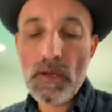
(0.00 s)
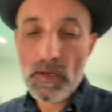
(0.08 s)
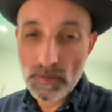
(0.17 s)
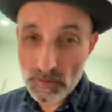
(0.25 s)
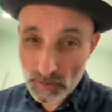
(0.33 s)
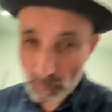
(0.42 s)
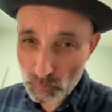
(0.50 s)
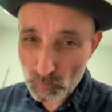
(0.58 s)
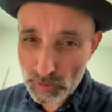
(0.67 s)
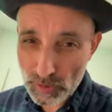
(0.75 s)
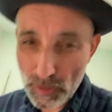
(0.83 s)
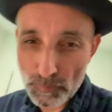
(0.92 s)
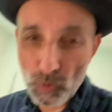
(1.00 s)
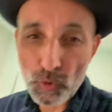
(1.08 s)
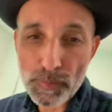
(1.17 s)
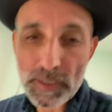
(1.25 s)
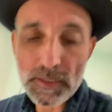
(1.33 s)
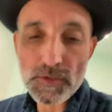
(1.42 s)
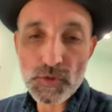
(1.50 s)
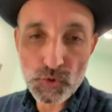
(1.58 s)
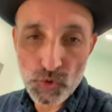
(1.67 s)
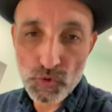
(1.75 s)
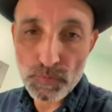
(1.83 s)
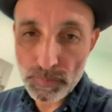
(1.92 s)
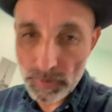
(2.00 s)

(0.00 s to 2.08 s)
Hey everyone, I'm gonna make a soup.